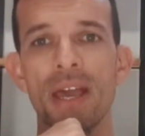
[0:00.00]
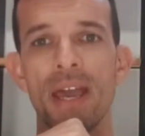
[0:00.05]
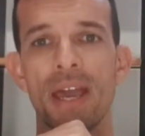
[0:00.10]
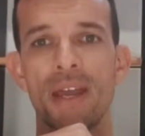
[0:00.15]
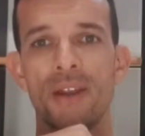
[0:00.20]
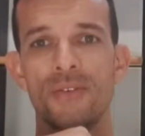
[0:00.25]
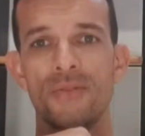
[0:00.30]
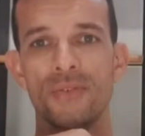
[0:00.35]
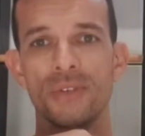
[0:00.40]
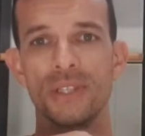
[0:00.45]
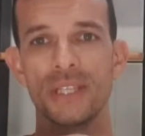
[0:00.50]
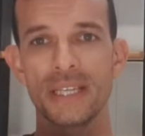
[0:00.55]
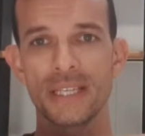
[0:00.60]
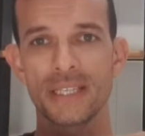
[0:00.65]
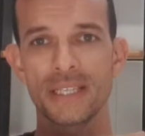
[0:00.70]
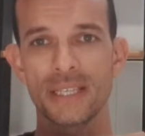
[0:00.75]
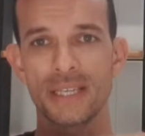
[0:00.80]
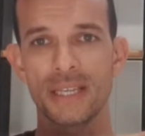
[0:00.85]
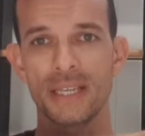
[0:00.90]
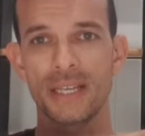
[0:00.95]
and
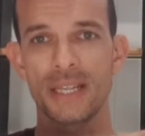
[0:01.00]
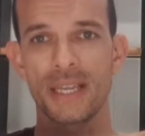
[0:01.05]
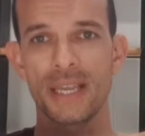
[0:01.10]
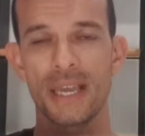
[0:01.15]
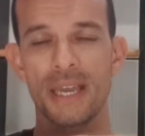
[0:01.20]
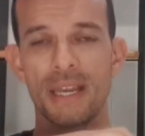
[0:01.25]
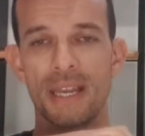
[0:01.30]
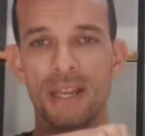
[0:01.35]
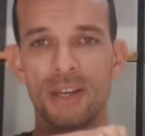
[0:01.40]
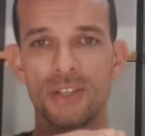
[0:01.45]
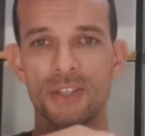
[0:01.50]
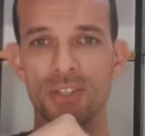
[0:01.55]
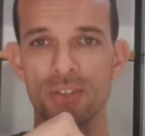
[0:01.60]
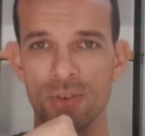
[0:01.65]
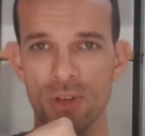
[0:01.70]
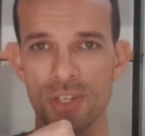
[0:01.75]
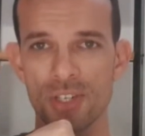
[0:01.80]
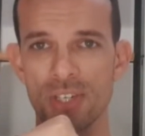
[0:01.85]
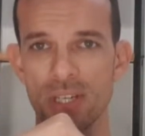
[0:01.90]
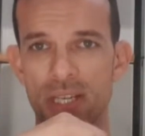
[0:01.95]
releasing it again and
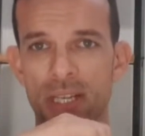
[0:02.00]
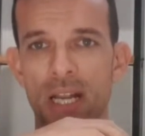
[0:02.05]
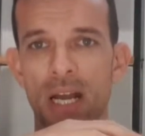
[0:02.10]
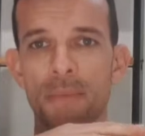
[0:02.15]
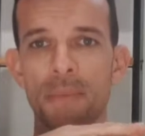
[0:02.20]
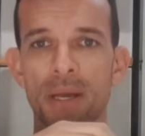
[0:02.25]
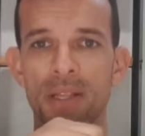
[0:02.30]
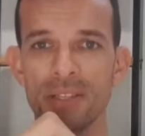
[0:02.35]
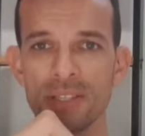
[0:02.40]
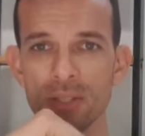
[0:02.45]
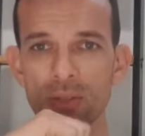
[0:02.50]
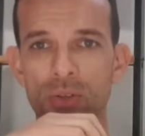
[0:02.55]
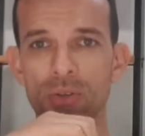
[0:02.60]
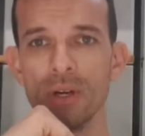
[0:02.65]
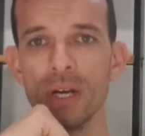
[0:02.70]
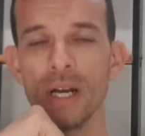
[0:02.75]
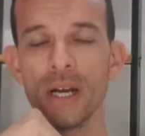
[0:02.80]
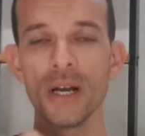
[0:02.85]
scrunching it up until